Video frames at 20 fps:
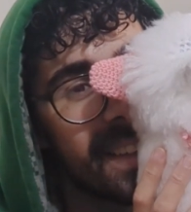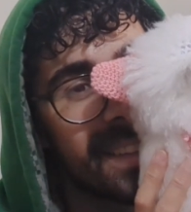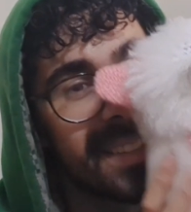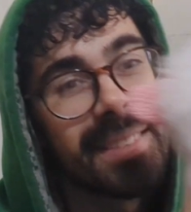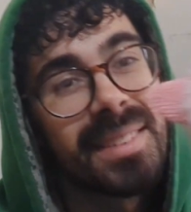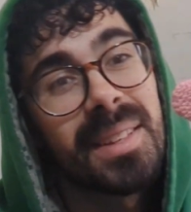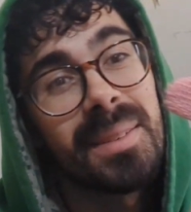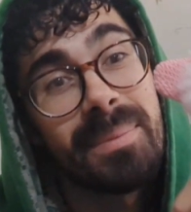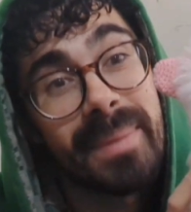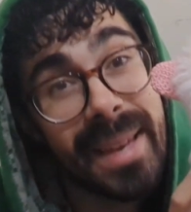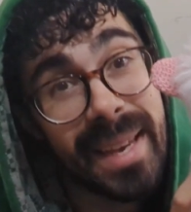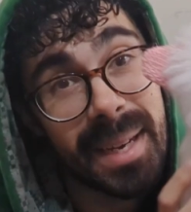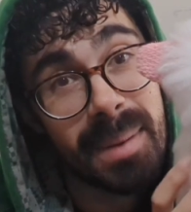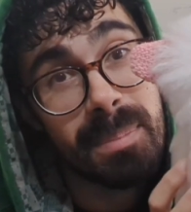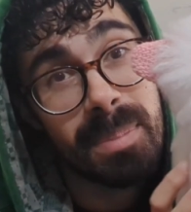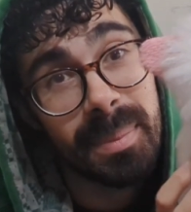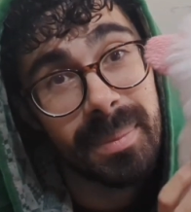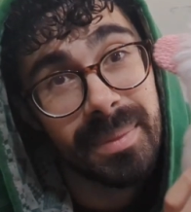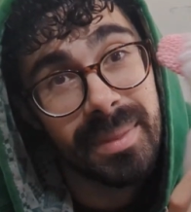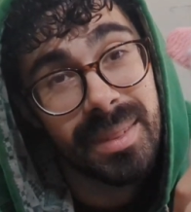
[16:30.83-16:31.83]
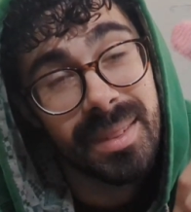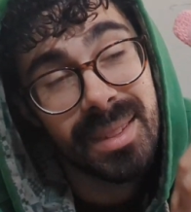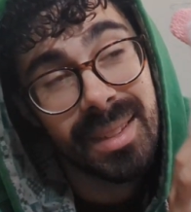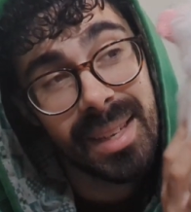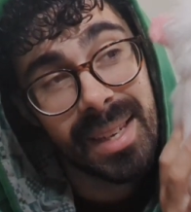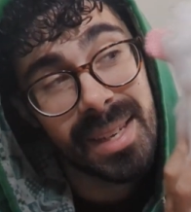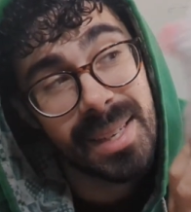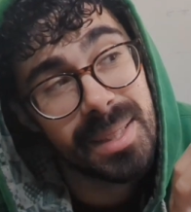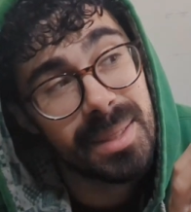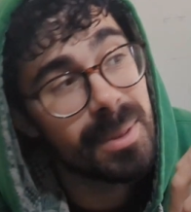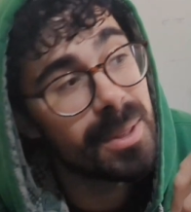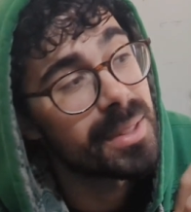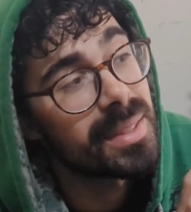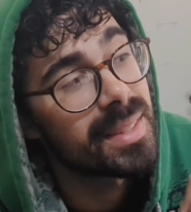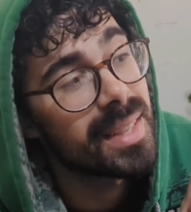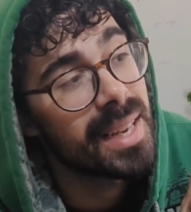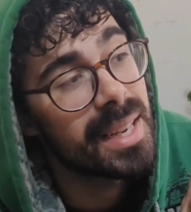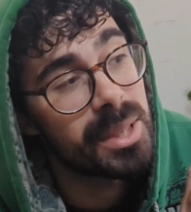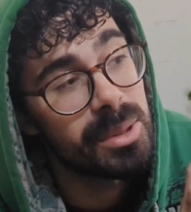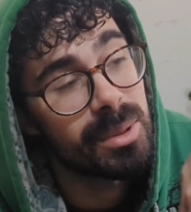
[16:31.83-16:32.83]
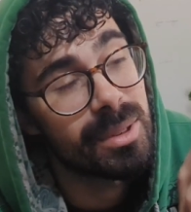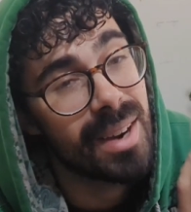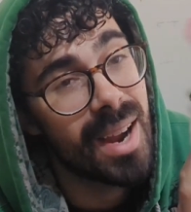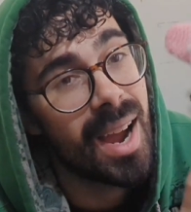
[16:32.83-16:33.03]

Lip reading: the Meep. Here's what stage we're